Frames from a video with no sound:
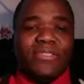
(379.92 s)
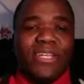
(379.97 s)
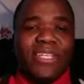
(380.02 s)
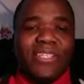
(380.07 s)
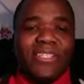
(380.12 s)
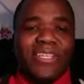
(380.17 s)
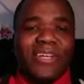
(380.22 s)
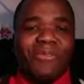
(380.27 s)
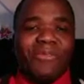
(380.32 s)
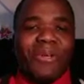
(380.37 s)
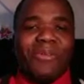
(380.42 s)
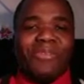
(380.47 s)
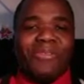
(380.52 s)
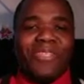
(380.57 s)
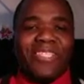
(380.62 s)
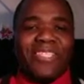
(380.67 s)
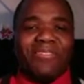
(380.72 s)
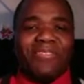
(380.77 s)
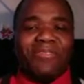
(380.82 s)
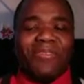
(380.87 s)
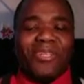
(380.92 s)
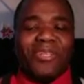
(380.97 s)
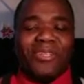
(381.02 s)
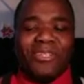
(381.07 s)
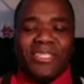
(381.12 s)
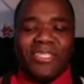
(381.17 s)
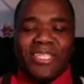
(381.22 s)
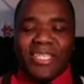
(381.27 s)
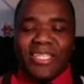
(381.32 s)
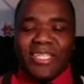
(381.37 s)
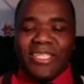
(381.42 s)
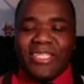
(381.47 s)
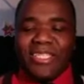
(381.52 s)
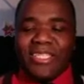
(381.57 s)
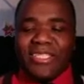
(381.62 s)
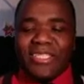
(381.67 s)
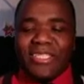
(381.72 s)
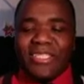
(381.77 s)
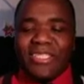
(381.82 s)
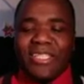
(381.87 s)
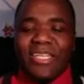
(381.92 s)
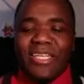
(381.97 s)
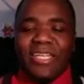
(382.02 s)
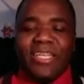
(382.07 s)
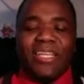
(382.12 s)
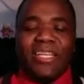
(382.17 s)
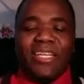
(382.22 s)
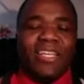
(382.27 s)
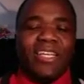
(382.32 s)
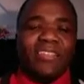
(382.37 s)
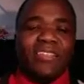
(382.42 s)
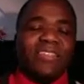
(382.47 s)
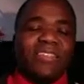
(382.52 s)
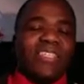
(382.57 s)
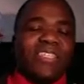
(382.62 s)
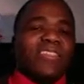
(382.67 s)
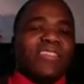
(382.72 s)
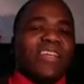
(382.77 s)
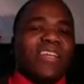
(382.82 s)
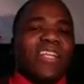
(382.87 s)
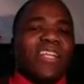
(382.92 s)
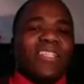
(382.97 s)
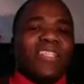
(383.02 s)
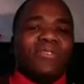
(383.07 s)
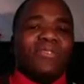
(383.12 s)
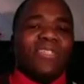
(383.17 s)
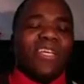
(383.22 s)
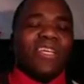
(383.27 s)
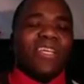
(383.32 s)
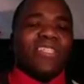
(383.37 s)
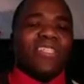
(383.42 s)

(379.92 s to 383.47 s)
right? And one of the techniques is literally to take